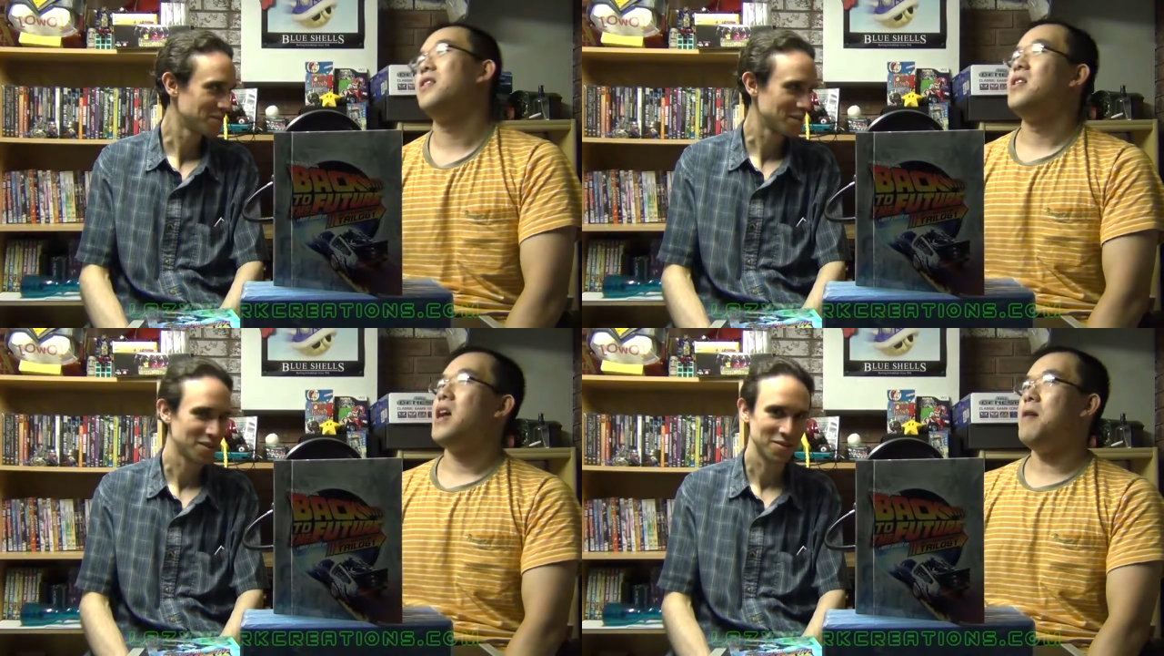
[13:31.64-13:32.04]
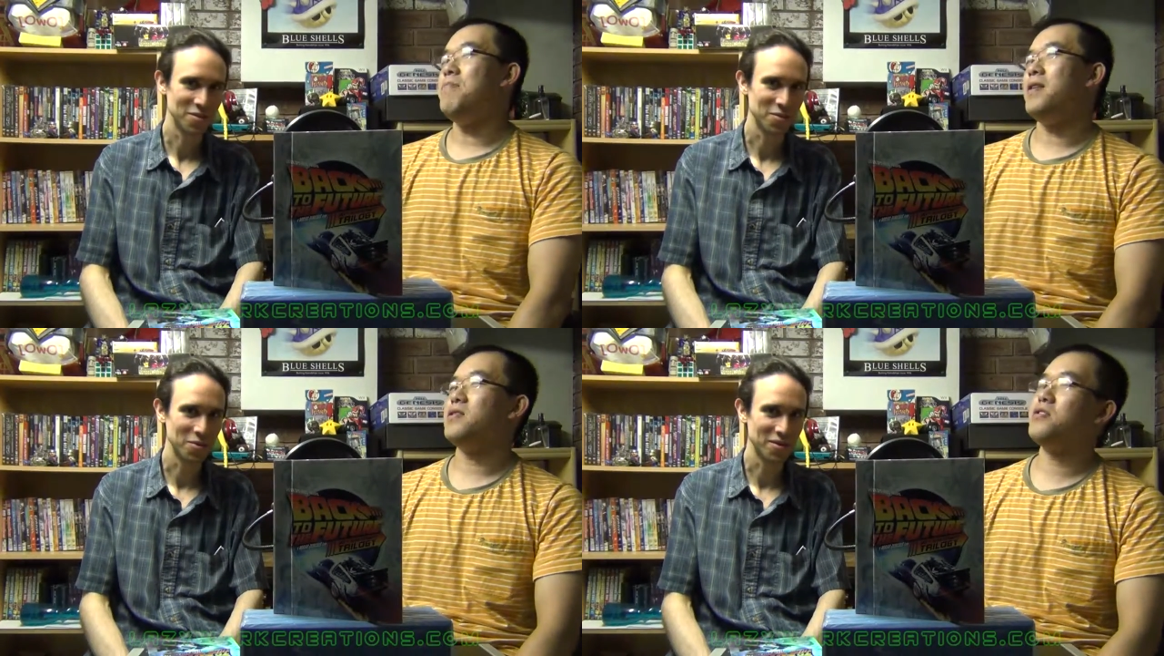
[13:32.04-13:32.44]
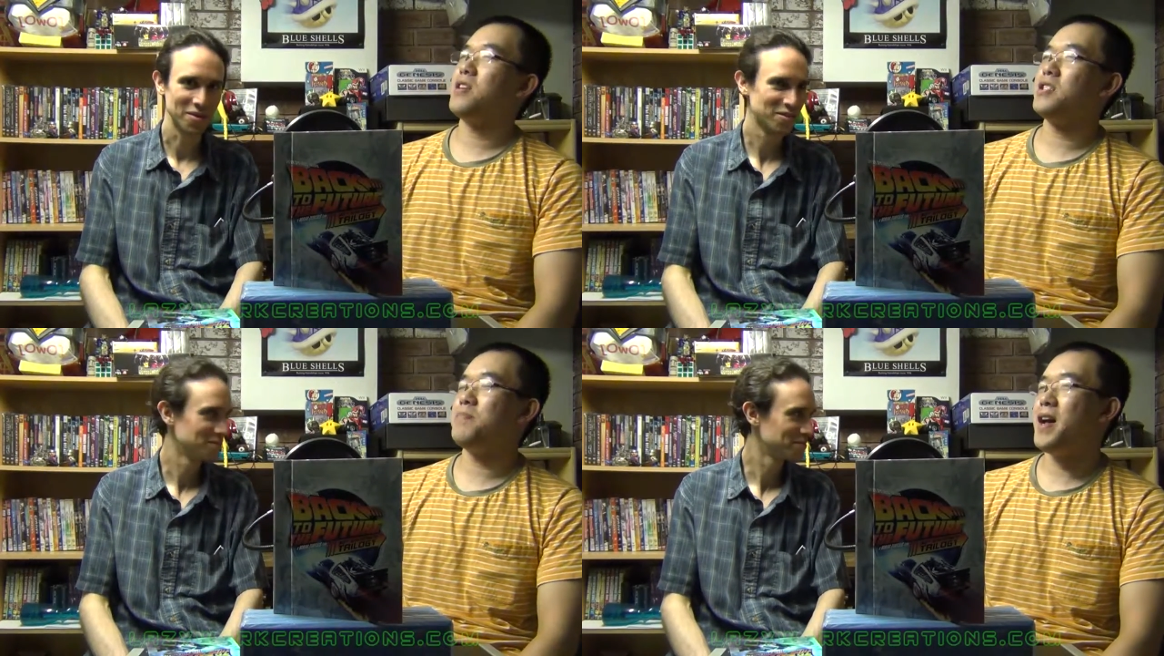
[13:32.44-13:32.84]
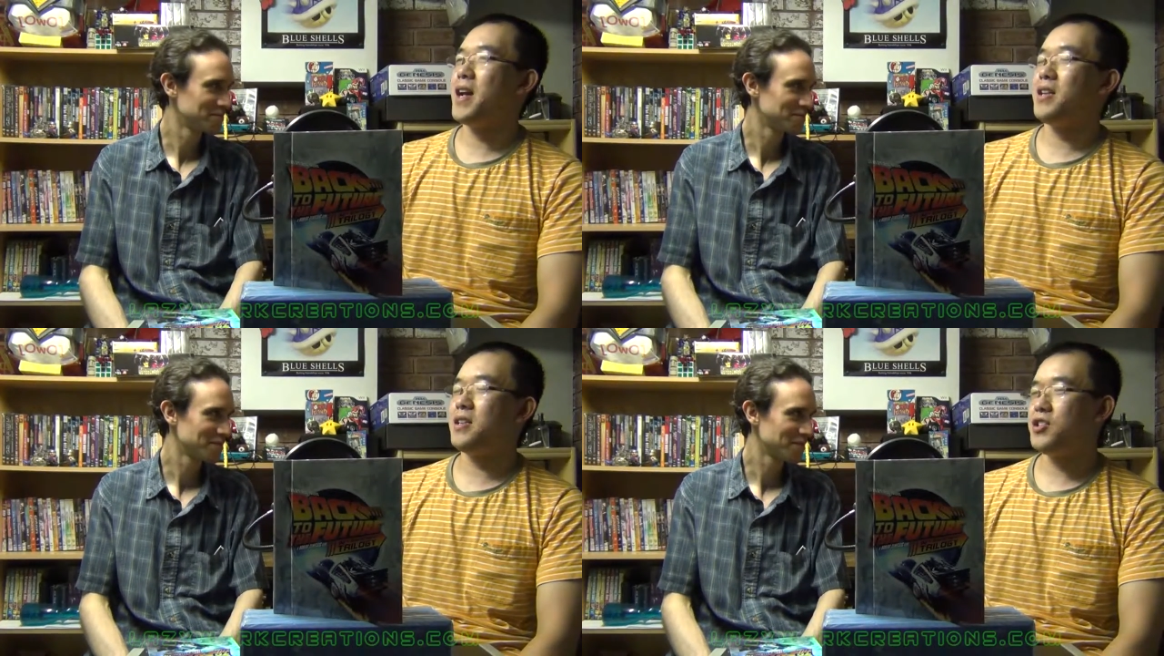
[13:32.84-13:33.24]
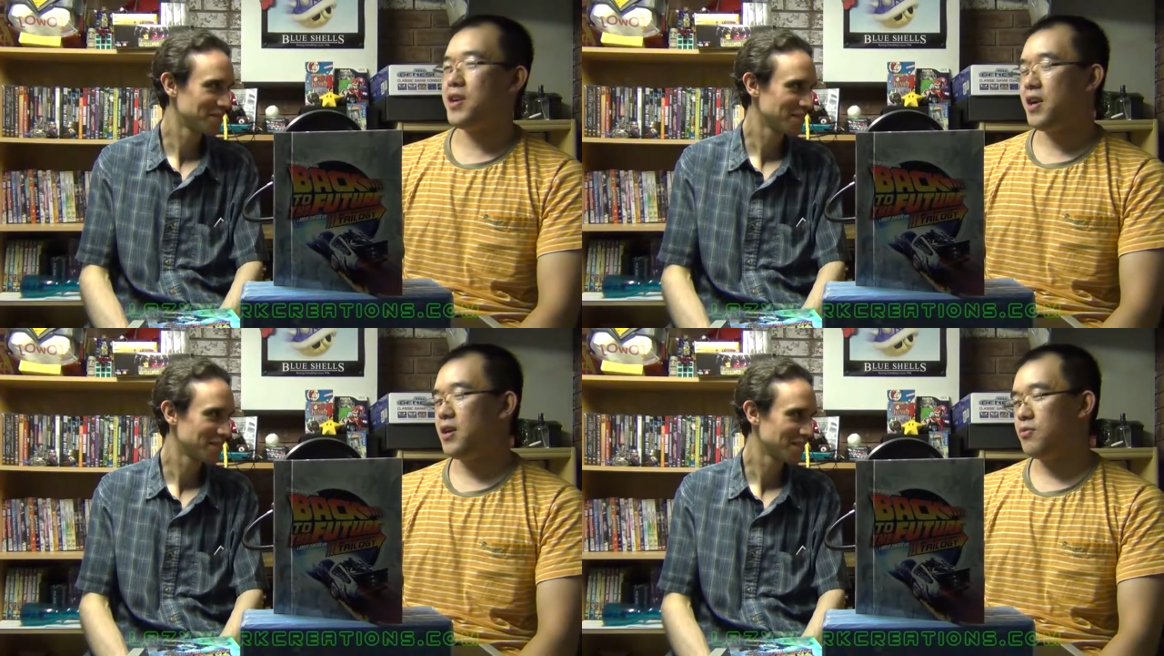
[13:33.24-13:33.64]
Speaker 1: there's a Empire Strikes Back and
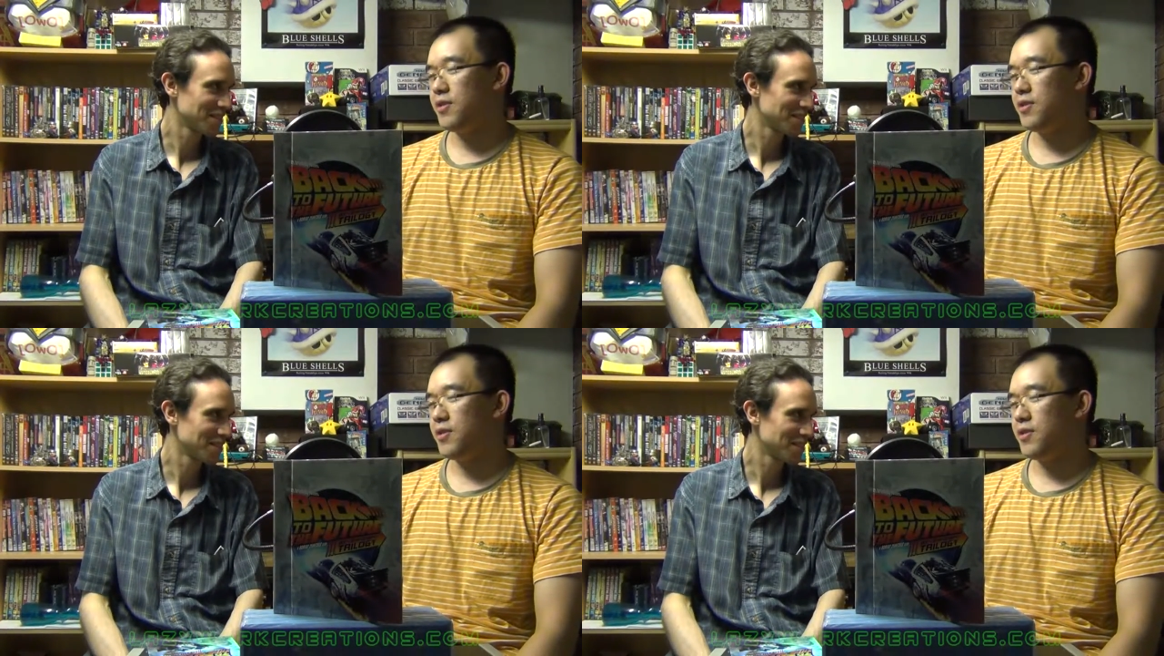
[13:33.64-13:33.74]
Jedi: The